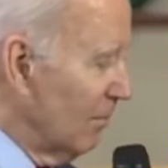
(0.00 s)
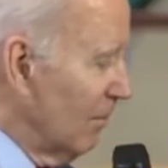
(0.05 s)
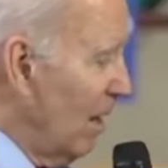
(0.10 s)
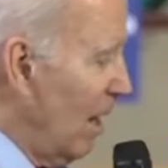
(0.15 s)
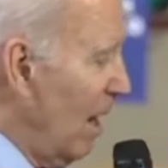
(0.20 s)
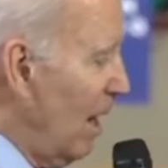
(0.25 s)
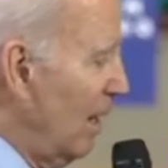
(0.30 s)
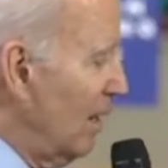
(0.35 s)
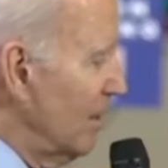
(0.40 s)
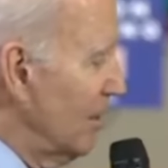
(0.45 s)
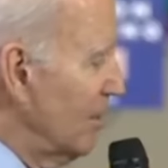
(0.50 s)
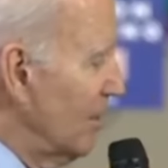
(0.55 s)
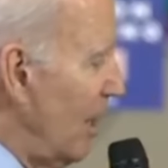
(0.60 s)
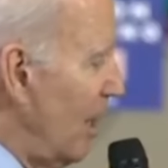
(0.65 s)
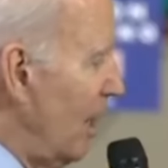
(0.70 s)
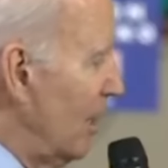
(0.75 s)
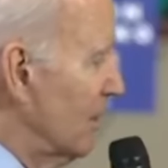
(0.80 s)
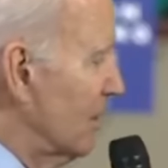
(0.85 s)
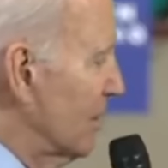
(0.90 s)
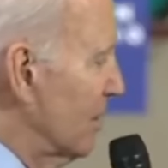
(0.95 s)
Ron
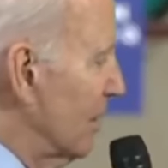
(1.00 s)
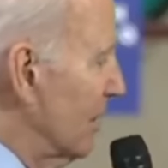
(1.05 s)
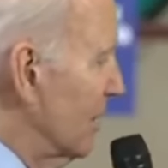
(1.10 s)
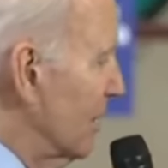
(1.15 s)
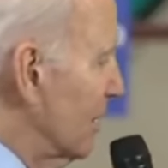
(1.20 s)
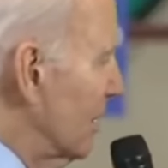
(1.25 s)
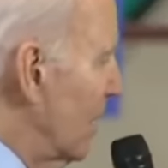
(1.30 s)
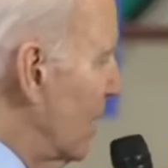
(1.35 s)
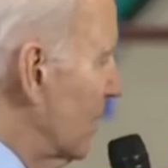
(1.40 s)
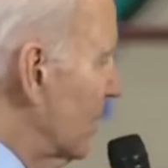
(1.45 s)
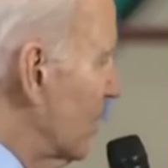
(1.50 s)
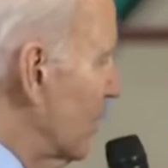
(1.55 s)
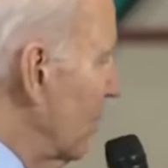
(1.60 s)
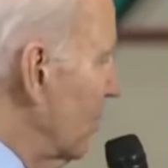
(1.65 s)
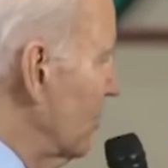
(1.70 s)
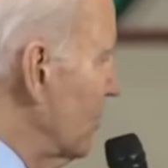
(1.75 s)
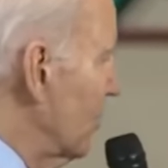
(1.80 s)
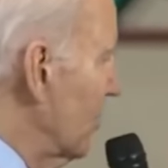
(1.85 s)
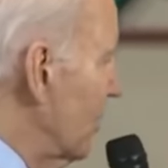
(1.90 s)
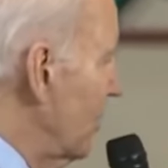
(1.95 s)
Johnson on
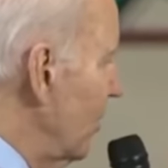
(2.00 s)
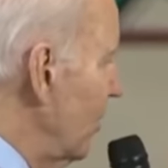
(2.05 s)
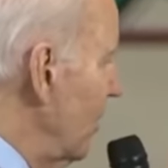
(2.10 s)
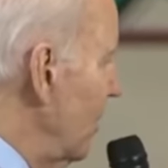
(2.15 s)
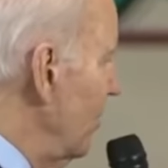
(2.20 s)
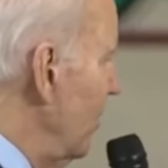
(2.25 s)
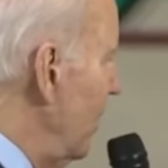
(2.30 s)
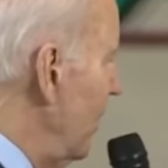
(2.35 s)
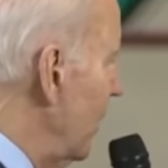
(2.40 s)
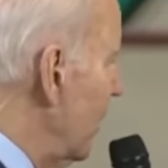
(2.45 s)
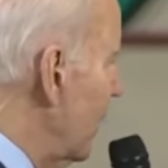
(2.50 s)
Social Security and